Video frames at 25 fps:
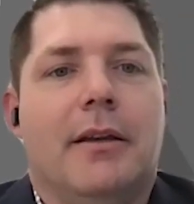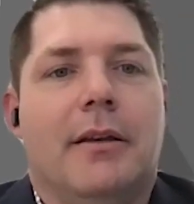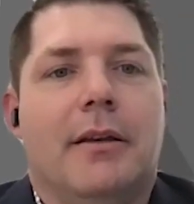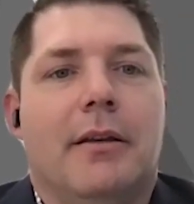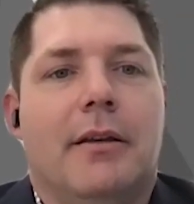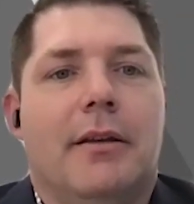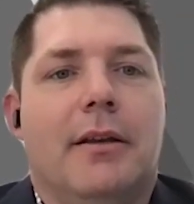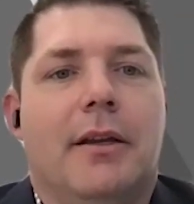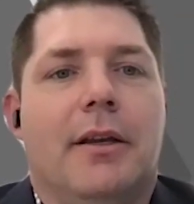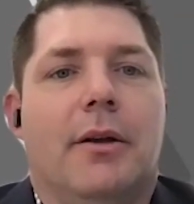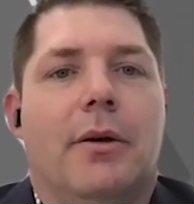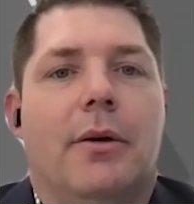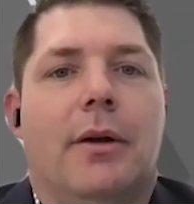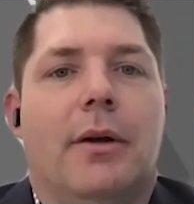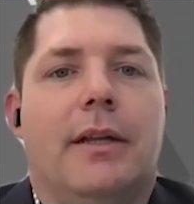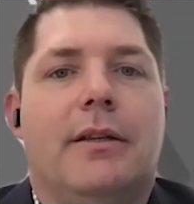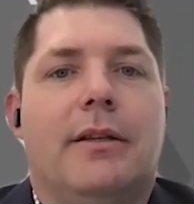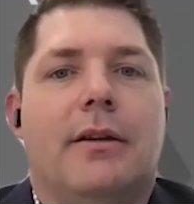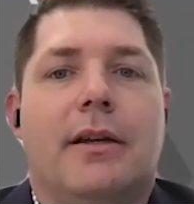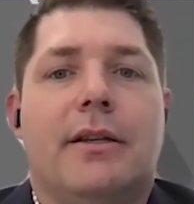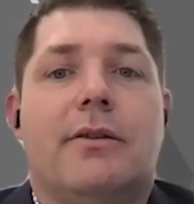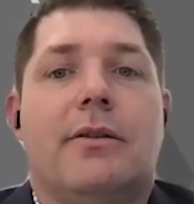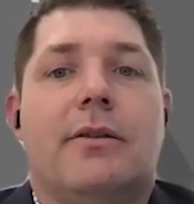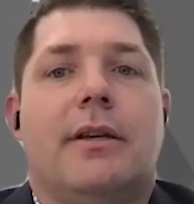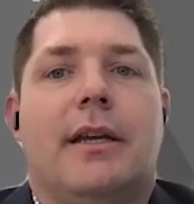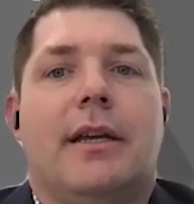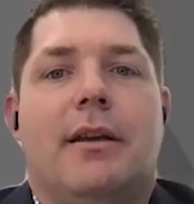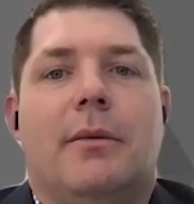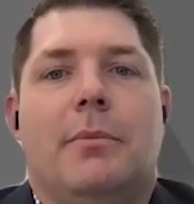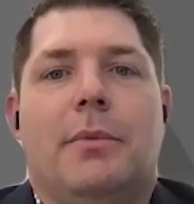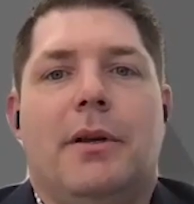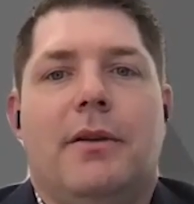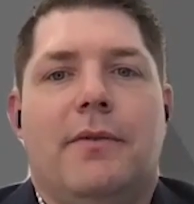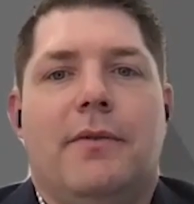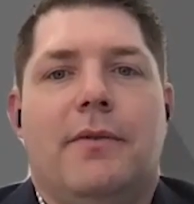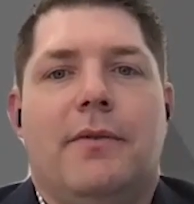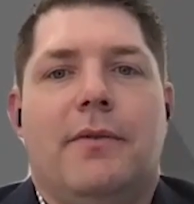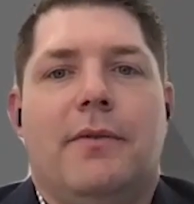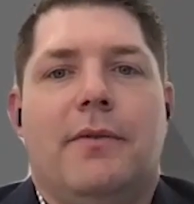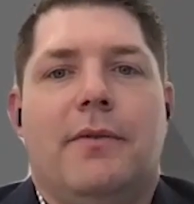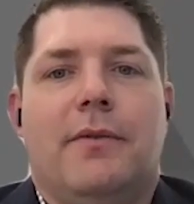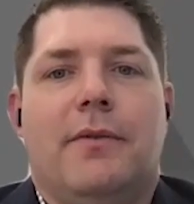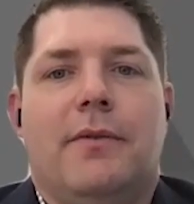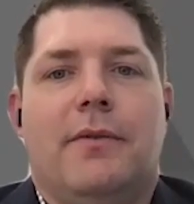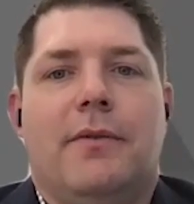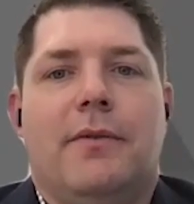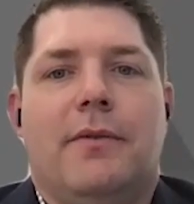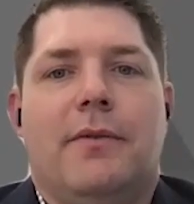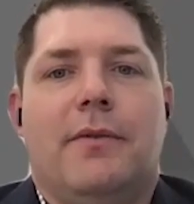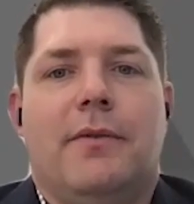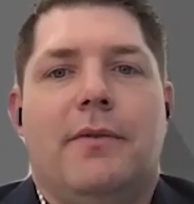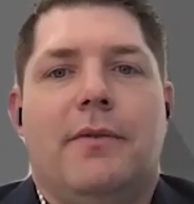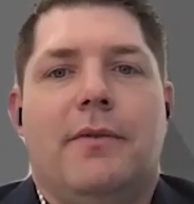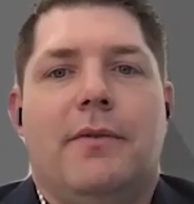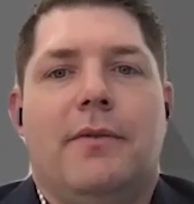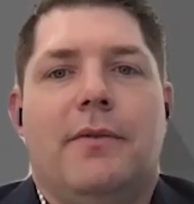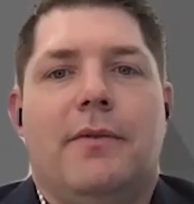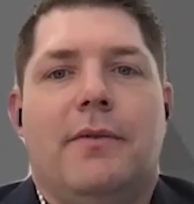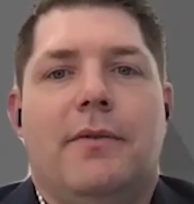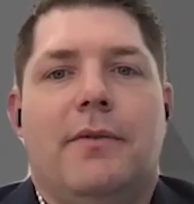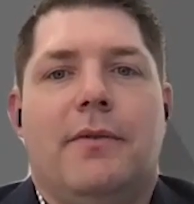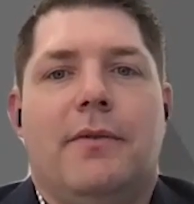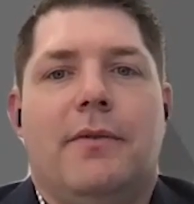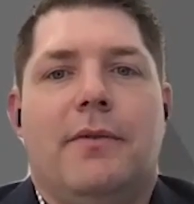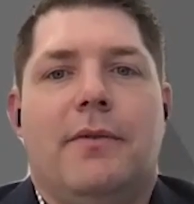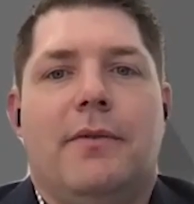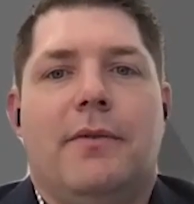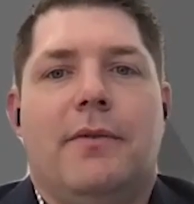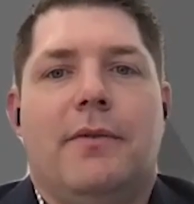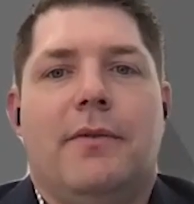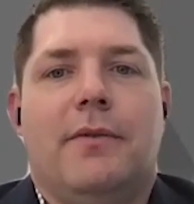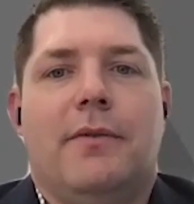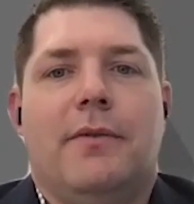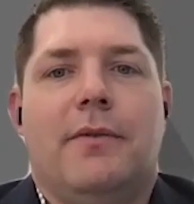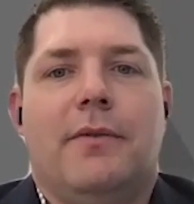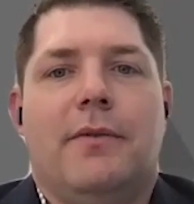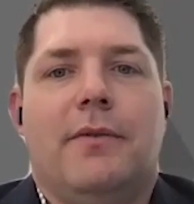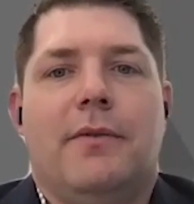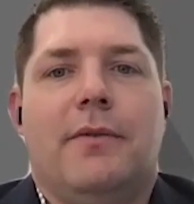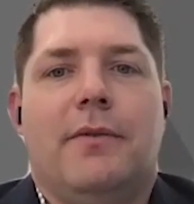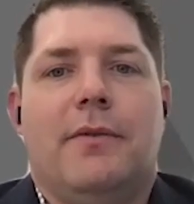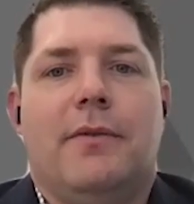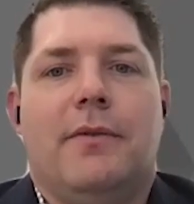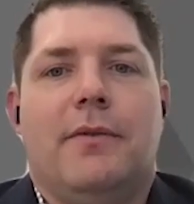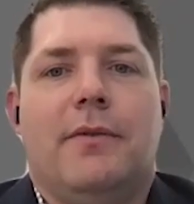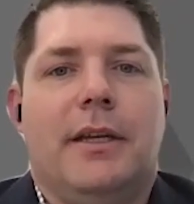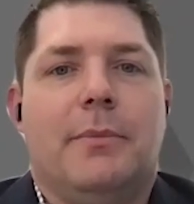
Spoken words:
And, you know, I do get a bit of a unique position with where I sit.